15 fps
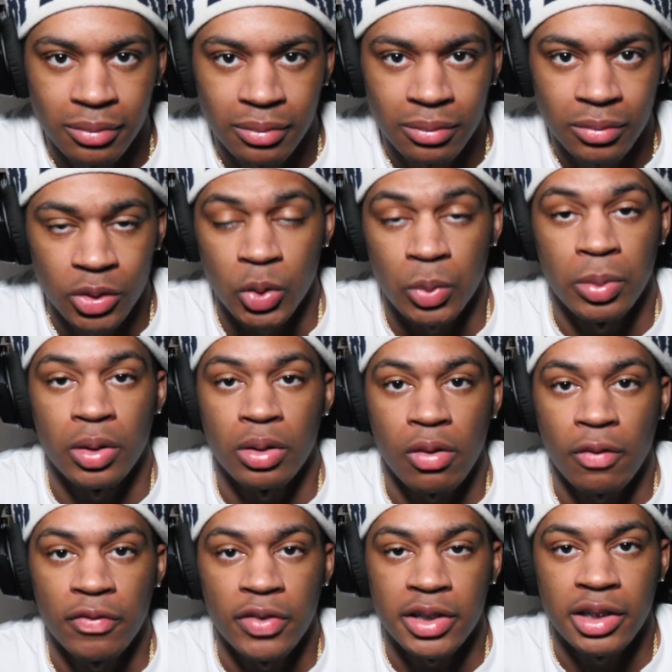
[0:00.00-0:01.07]

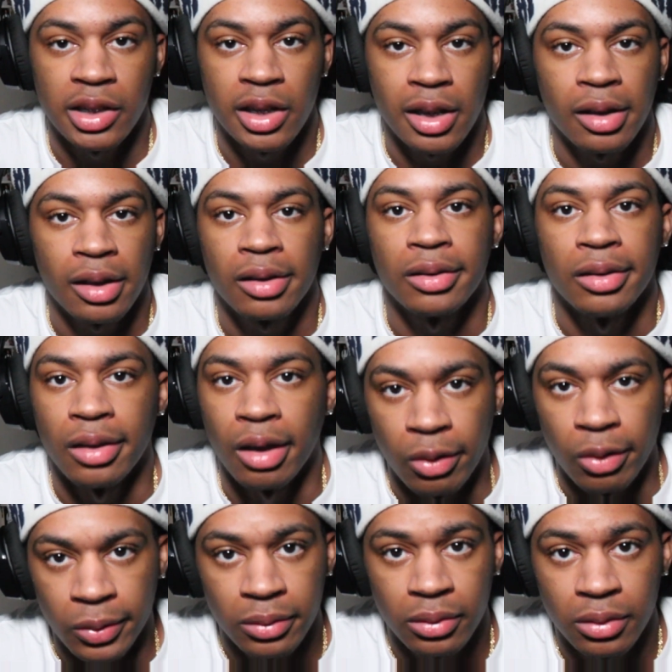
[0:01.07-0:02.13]
Superhero fatigue? No.